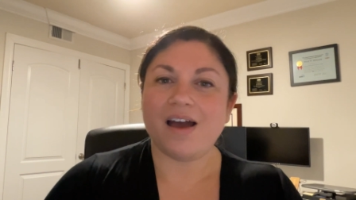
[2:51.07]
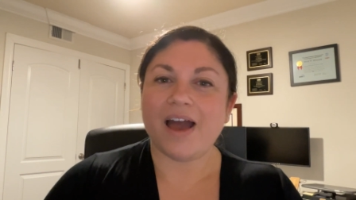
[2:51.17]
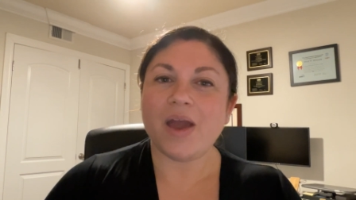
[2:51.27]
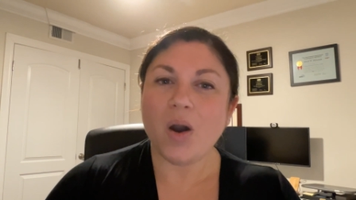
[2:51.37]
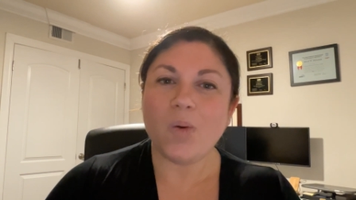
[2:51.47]
I
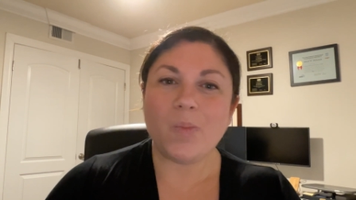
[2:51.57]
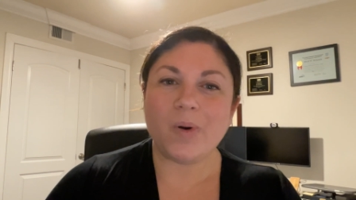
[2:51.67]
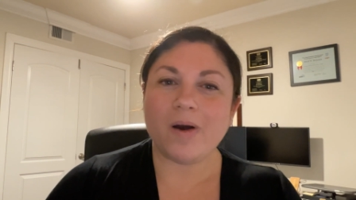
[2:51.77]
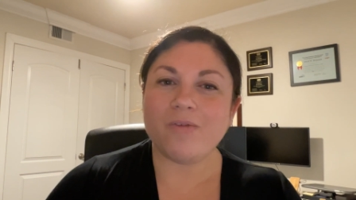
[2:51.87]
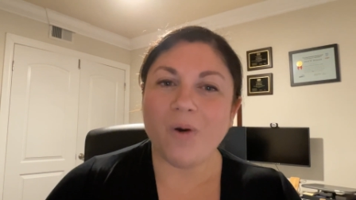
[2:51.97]
hope,
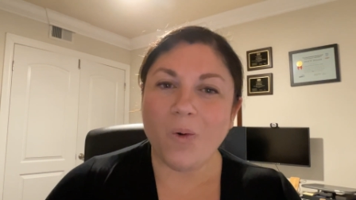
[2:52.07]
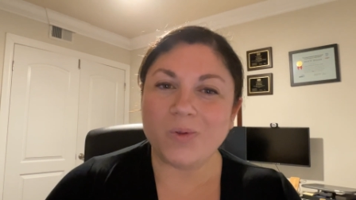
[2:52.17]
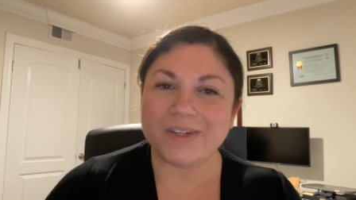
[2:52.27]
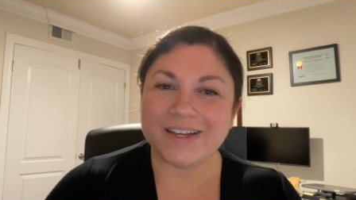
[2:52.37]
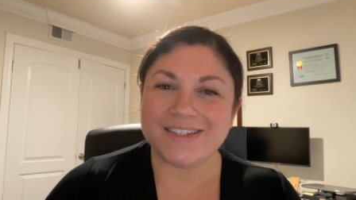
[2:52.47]
of
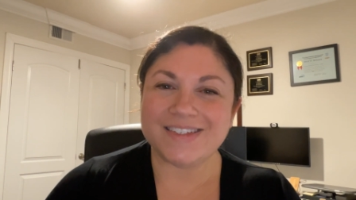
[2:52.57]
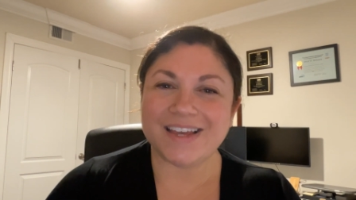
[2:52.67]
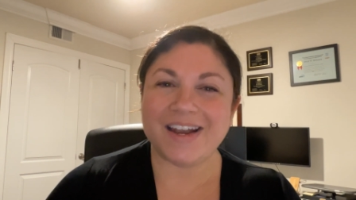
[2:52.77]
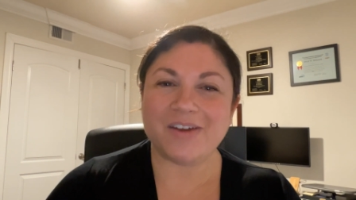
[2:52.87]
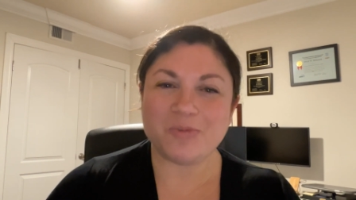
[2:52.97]
wholeness
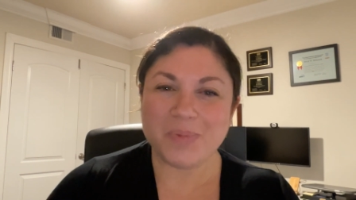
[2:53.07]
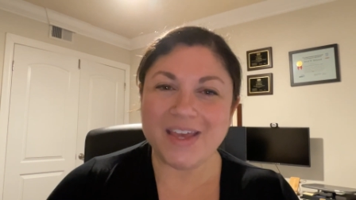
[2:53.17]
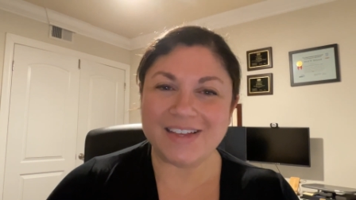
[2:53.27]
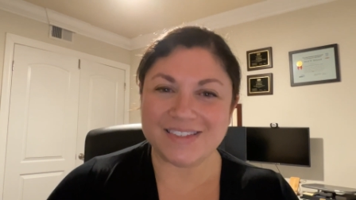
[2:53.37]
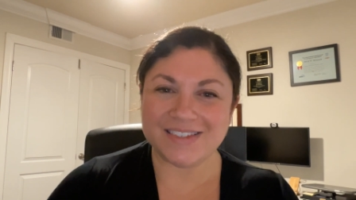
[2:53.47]
and of
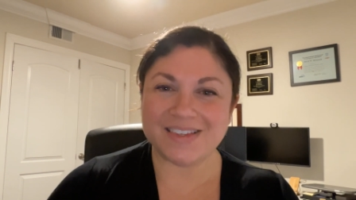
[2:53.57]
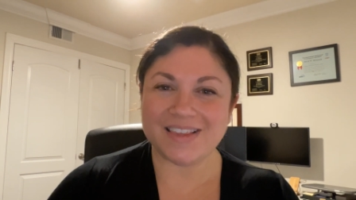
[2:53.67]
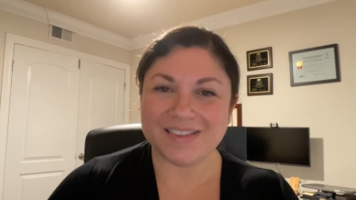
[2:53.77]
peace.